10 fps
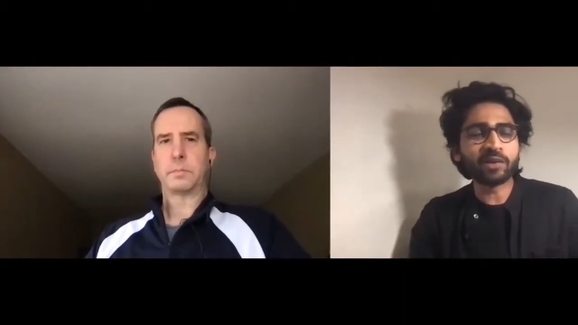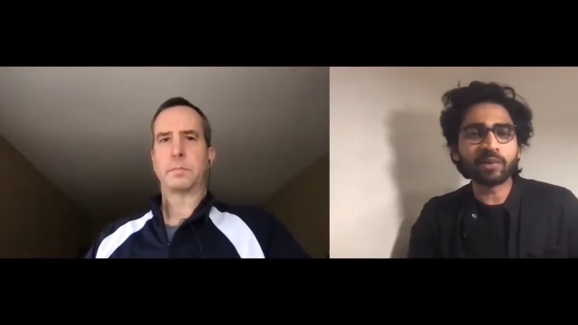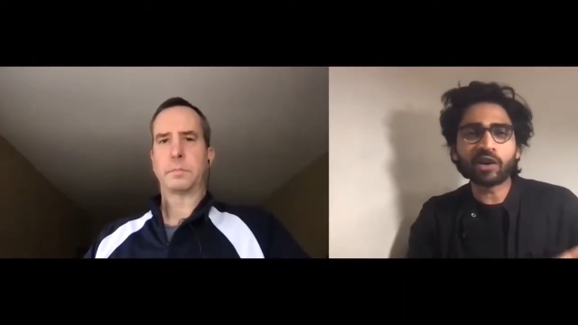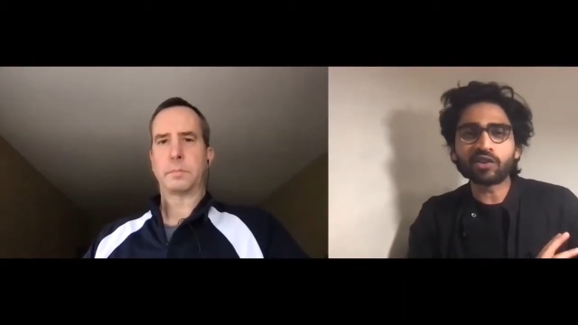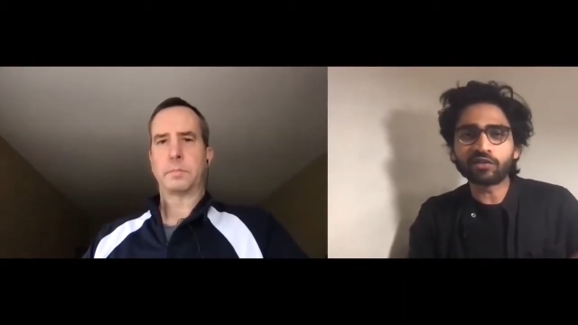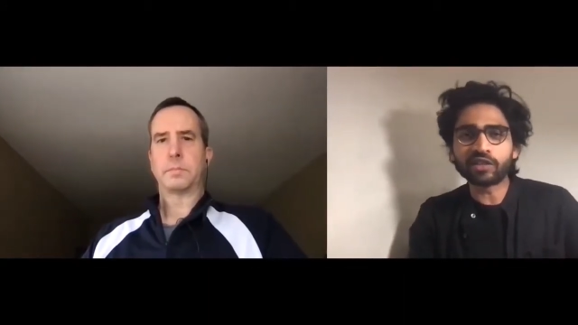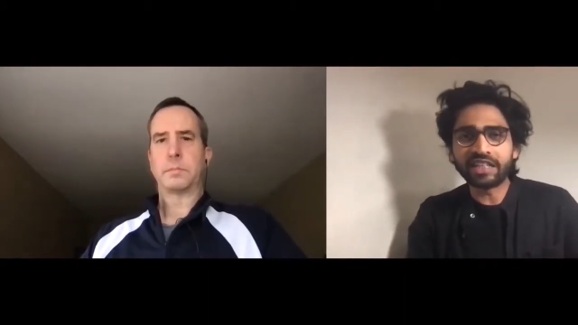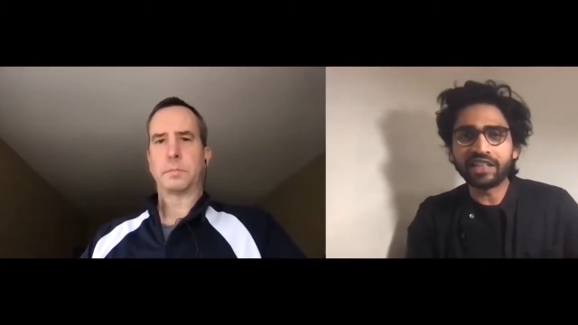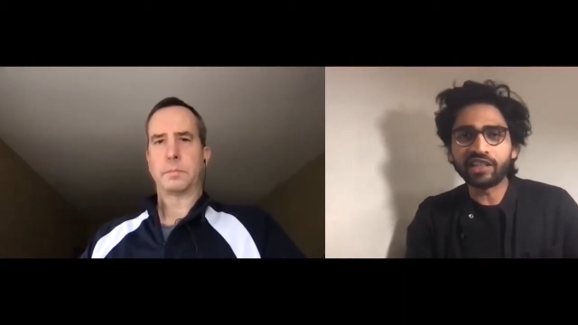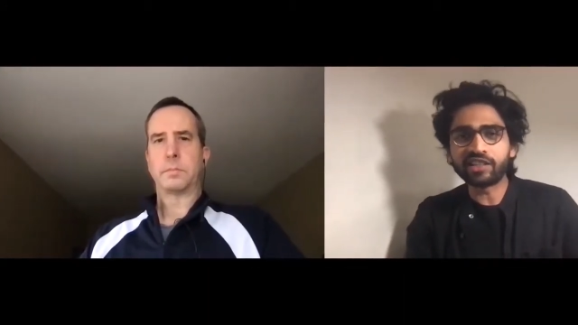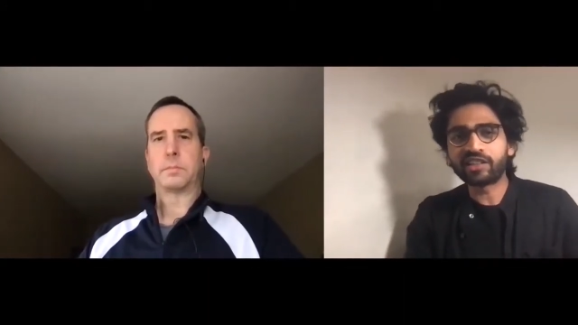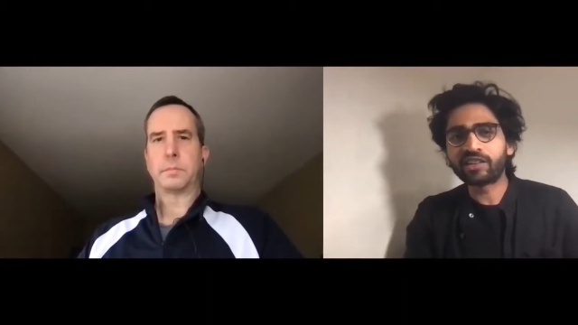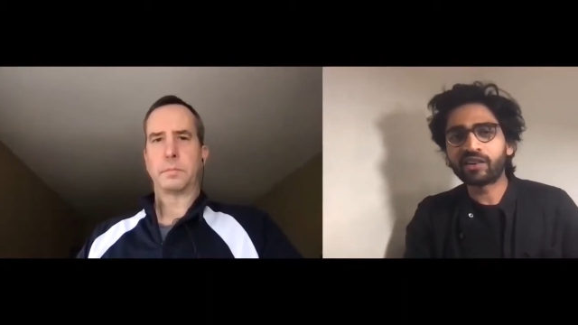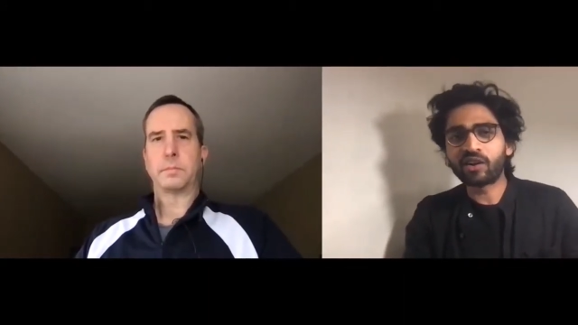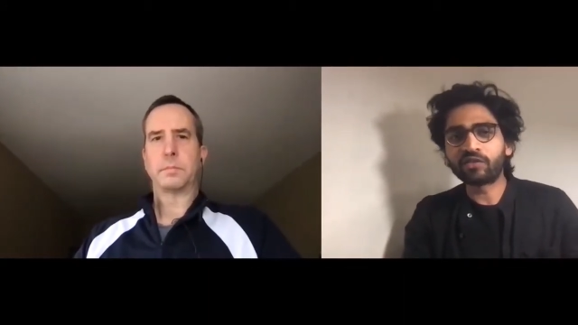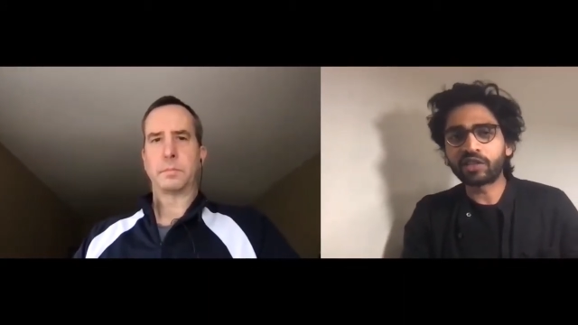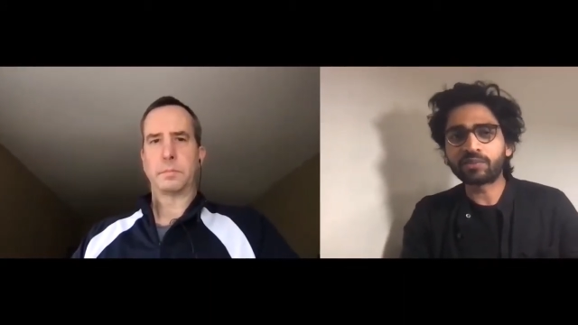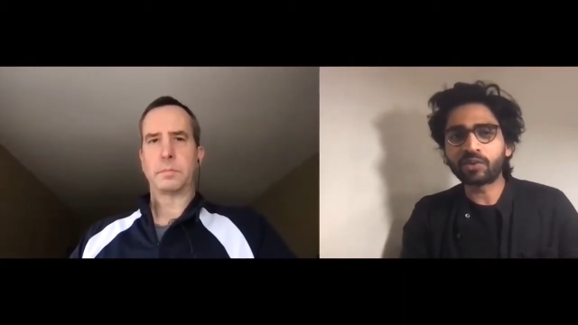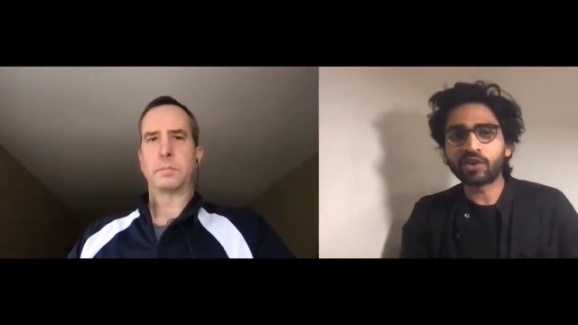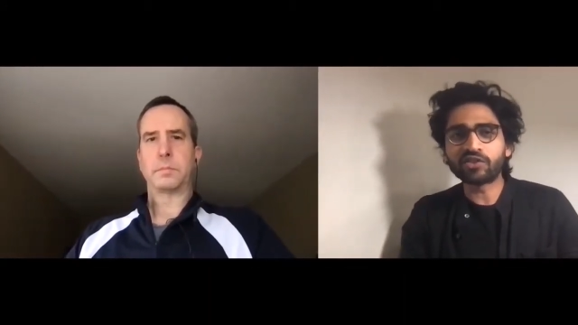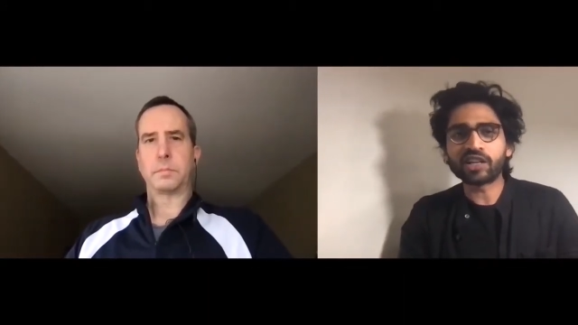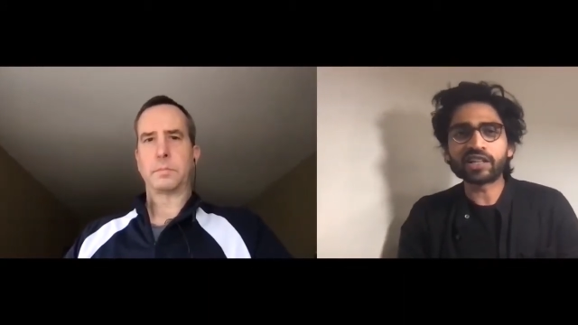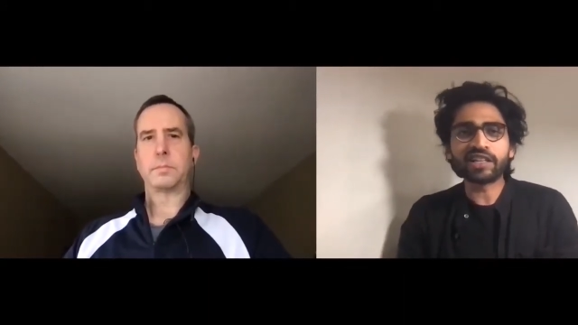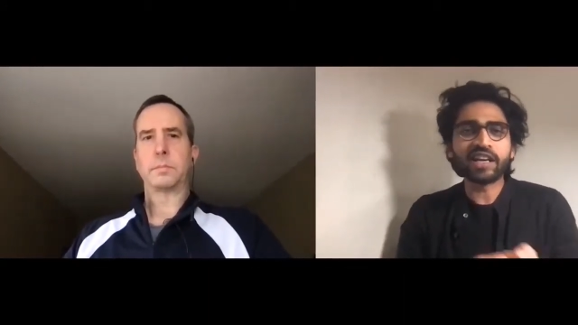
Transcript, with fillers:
Speaker 1: because of the need of this project.